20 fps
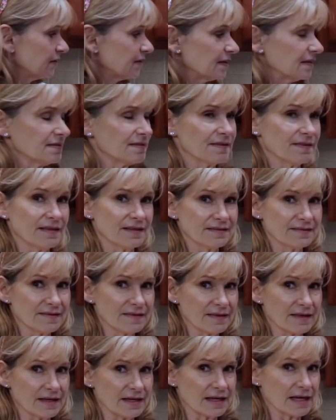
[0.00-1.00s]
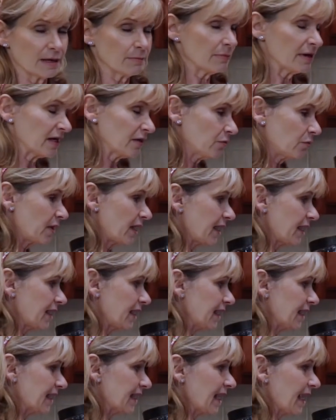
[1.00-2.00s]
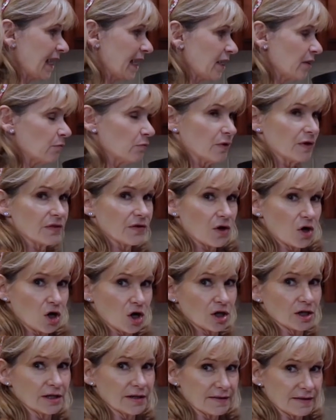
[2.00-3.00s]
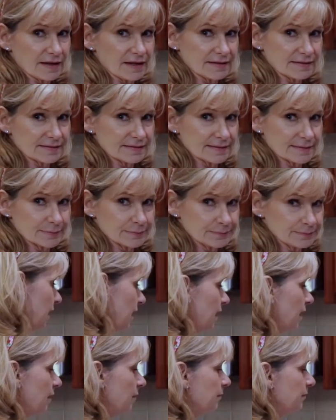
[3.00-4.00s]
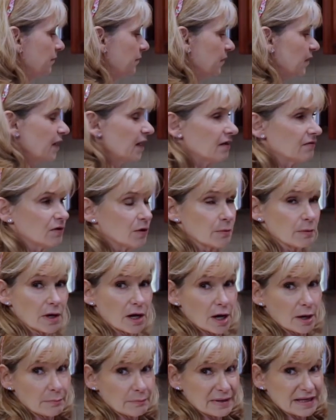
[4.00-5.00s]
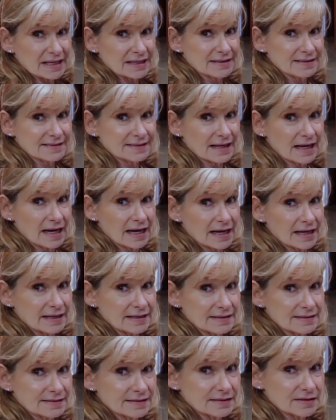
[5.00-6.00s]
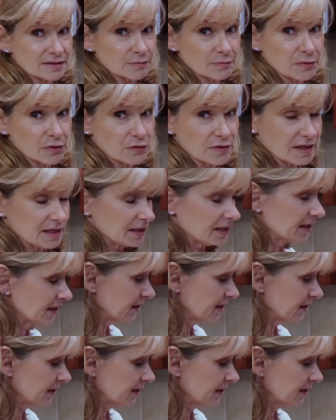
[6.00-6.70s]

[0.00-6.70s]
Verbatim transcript: use is this thing. And by the way, it came with all of this. Um, you have a, a big size smoothie